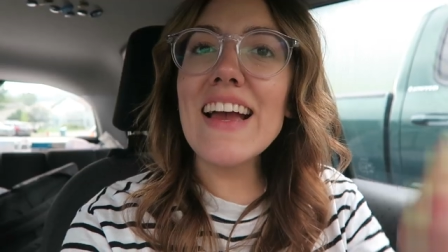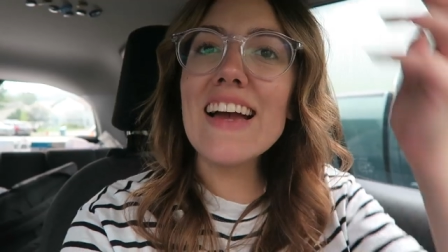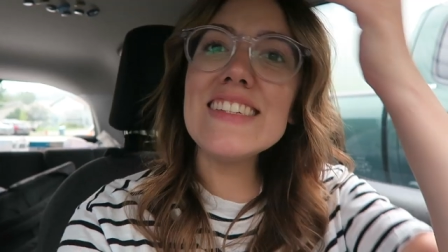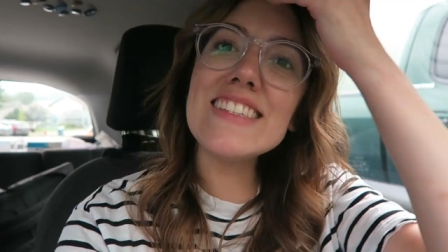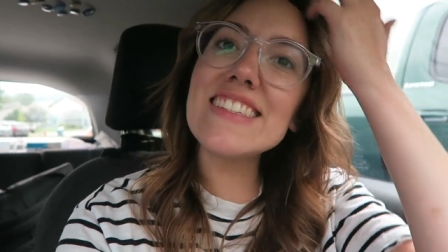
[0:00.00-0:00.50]
Hey
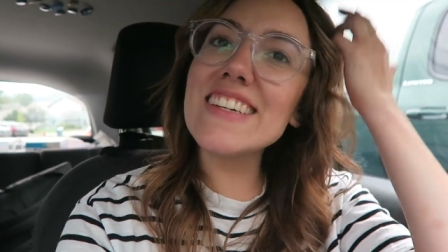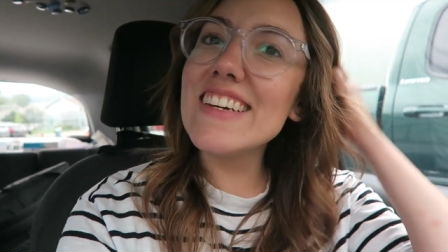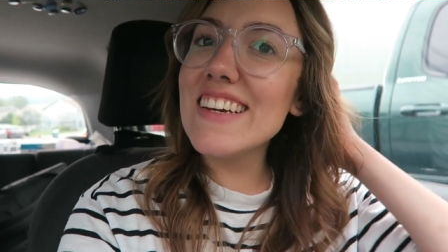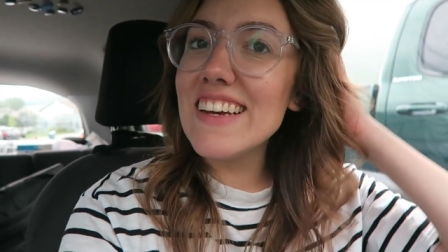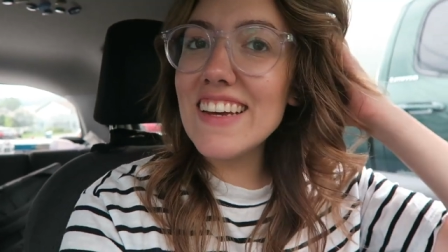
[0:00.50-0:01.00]
guys.
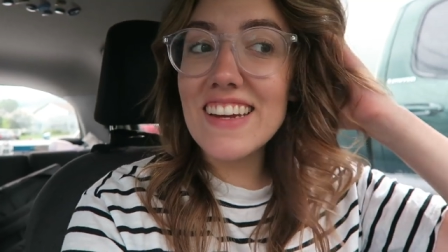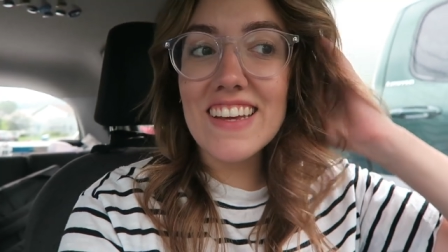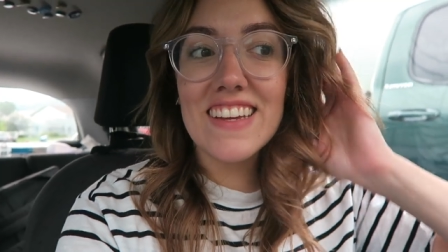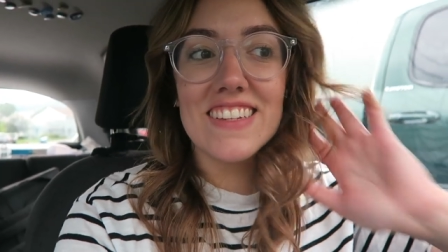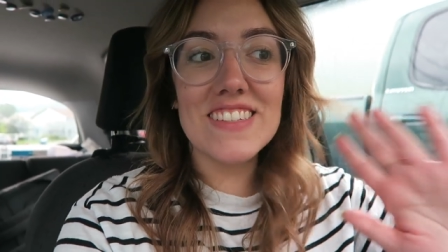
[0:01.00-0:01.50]

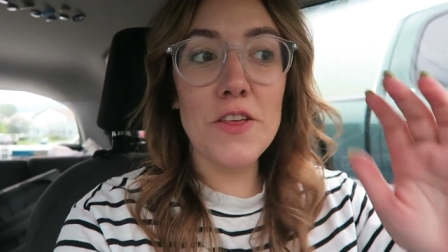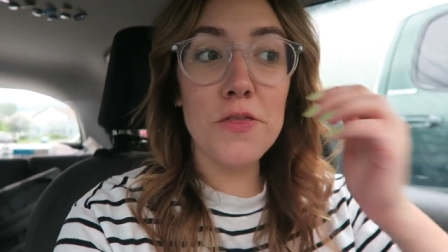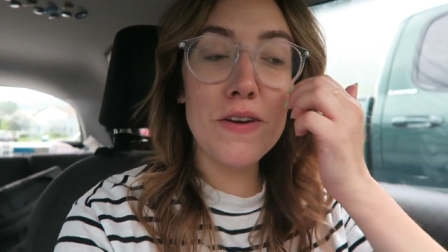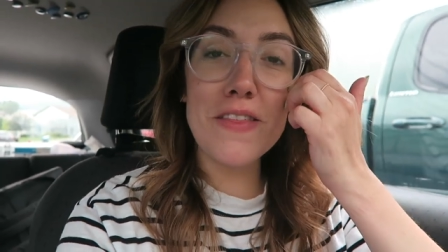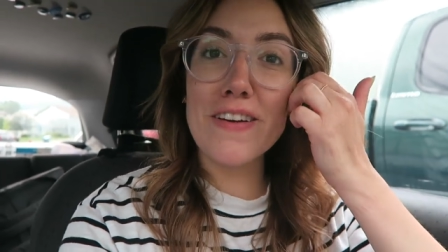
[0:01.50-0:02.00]
It is
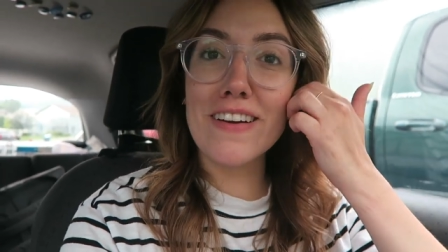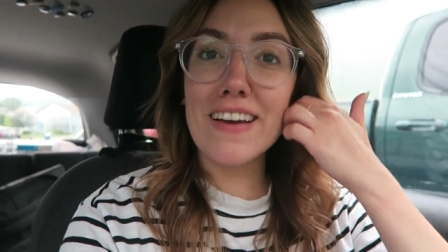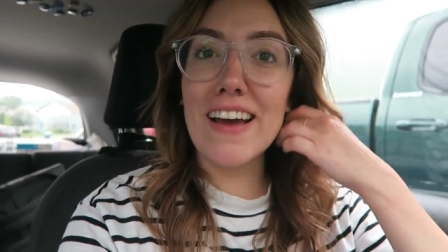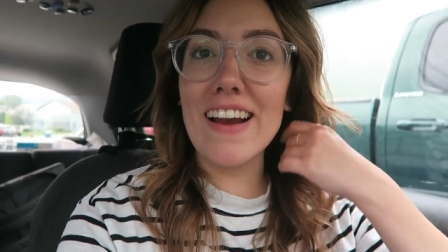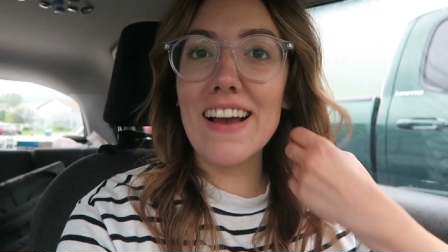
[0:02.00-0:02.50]

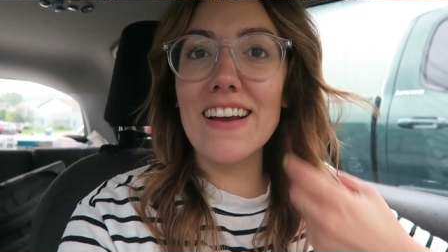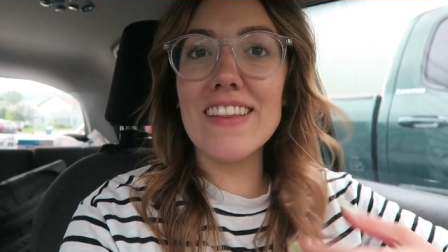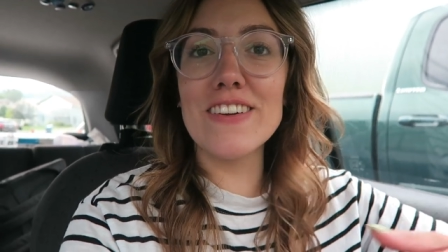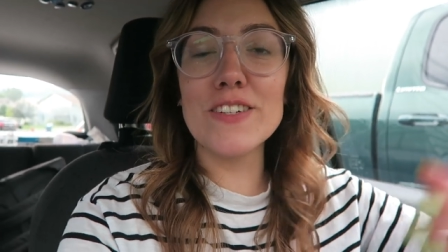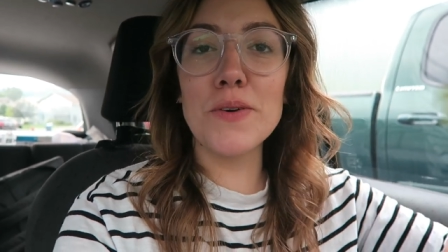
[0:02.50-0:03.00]
3:30 and I
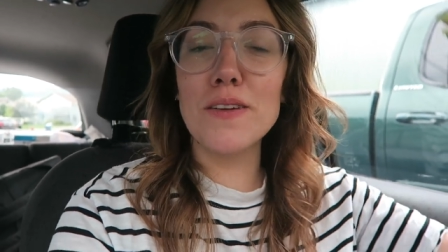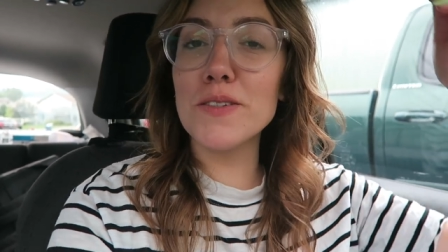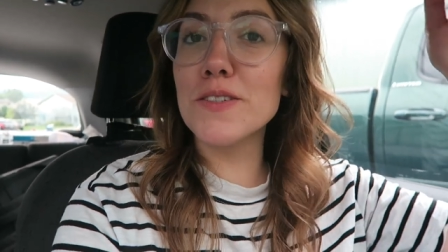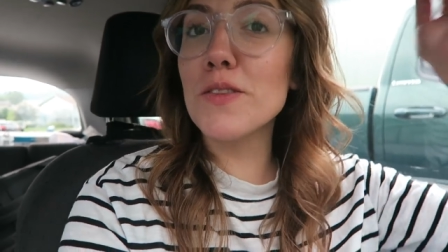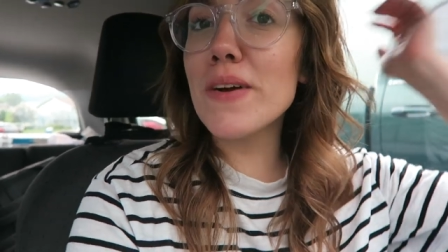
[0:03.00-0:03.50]
got in there at 12,
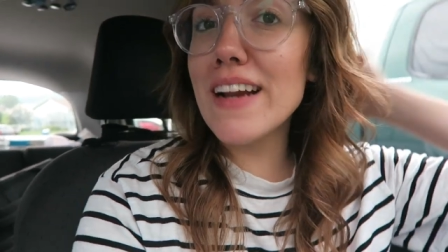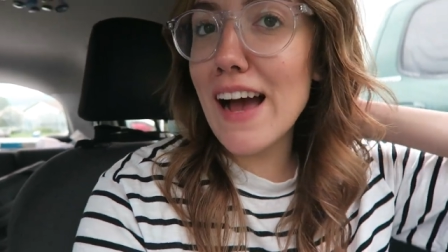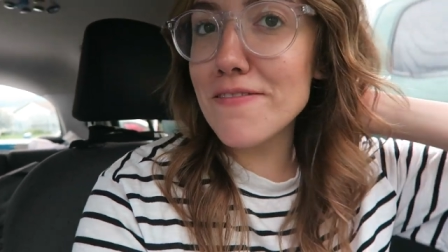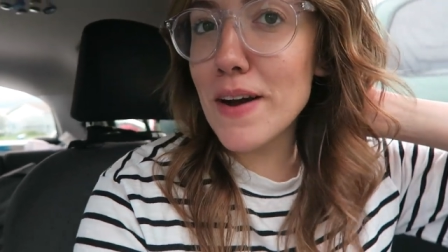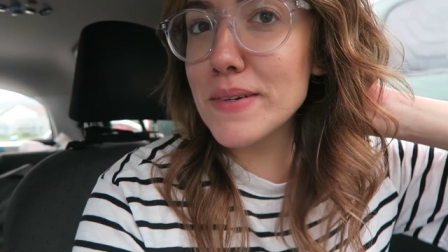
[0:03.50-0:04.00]
so it was
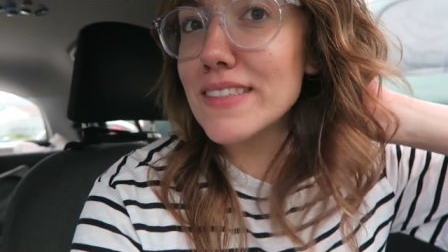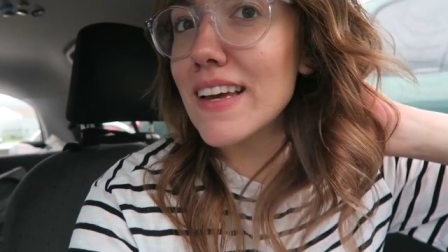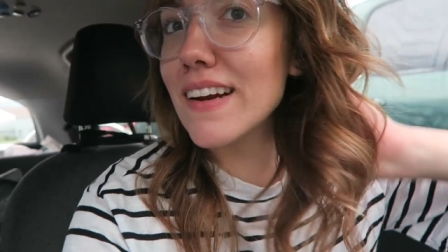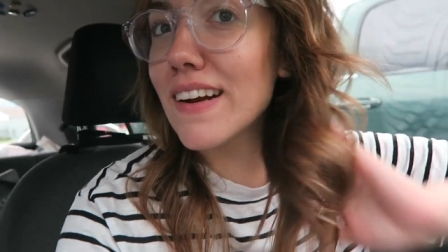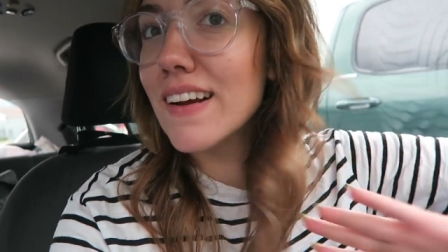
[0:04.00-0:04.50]
3.5 hours
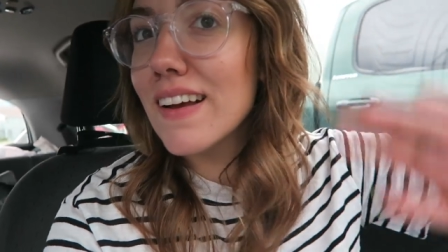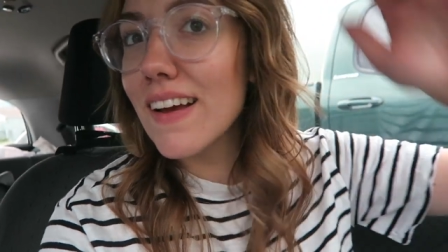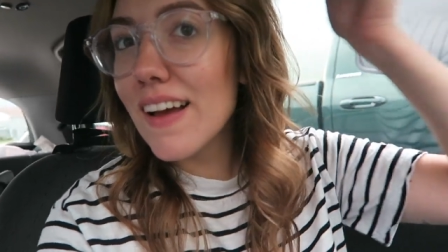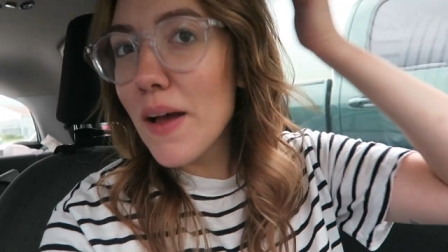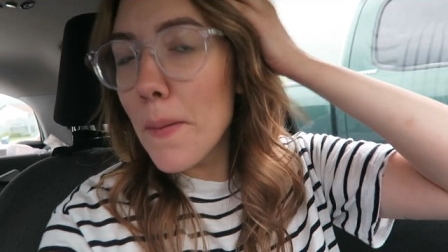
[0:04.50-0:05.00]
later.
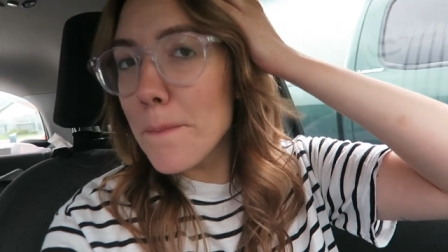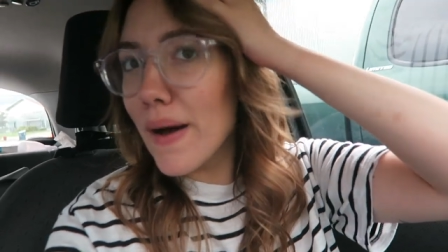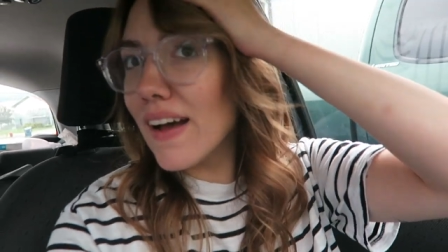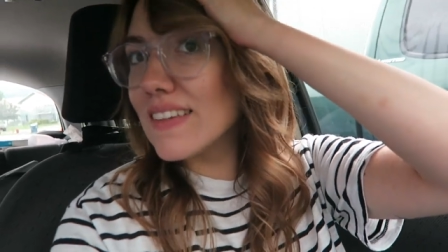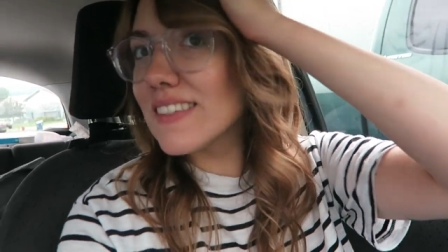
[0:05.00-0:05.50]

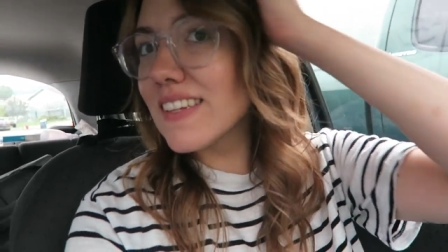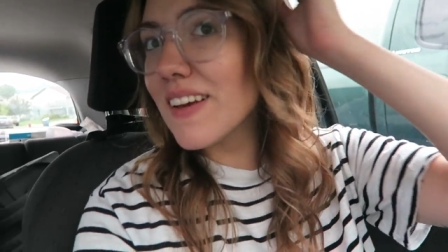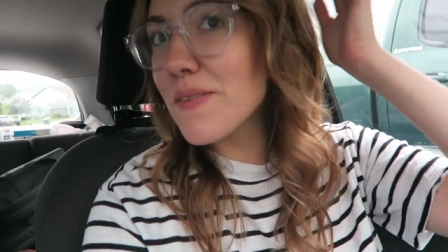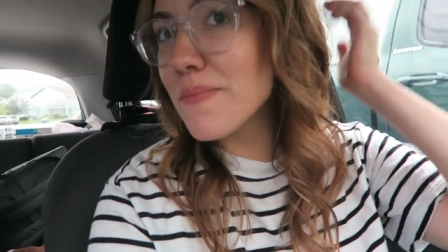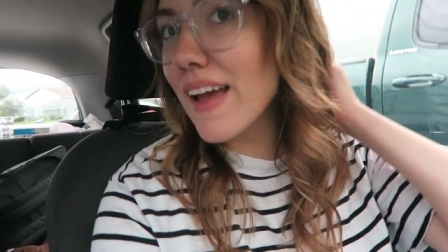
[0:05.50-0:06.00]
But
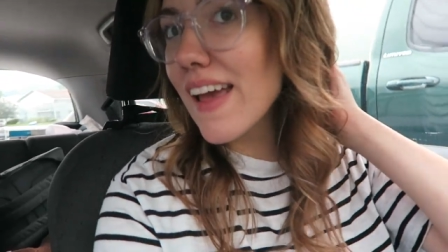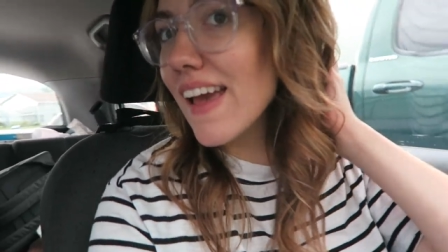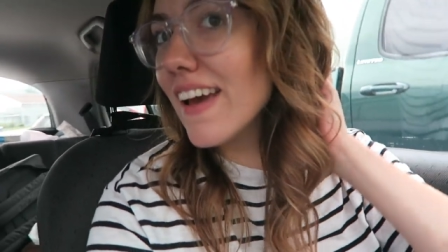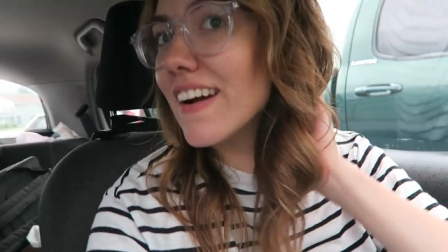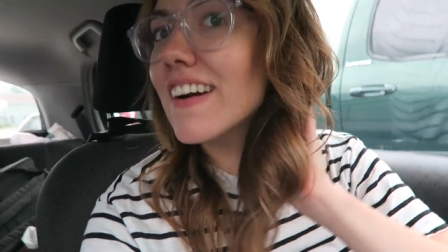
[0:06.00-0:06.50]
my
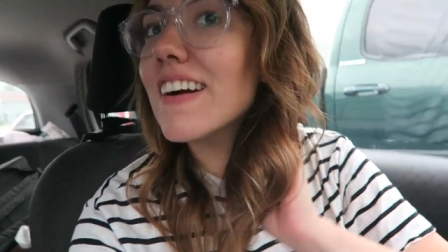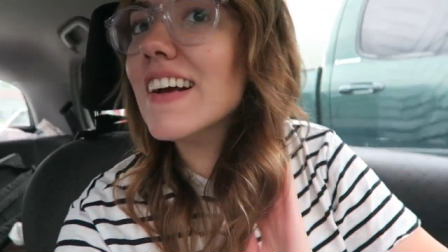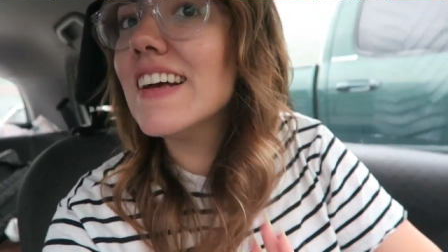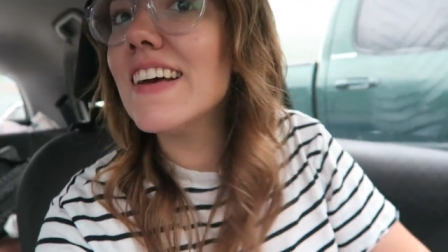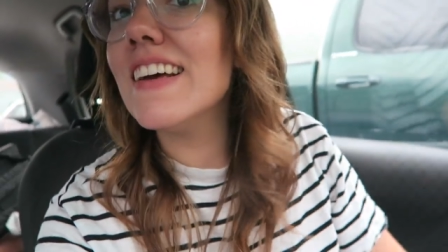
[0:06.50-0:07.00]

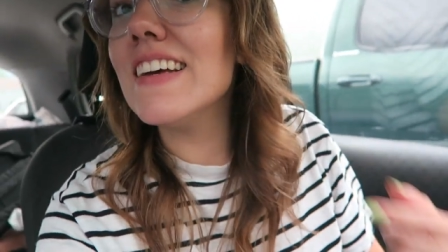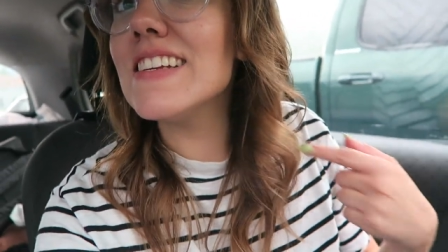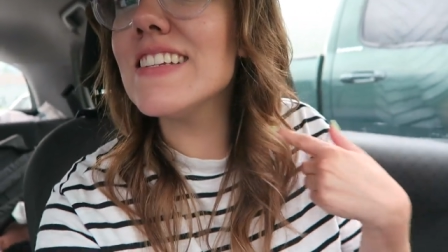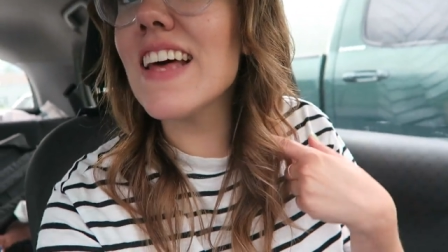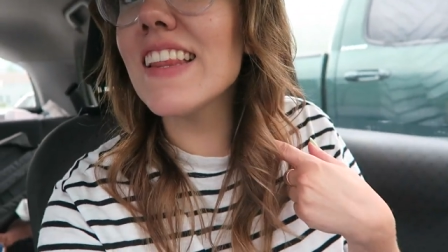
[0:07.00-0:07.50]
hair is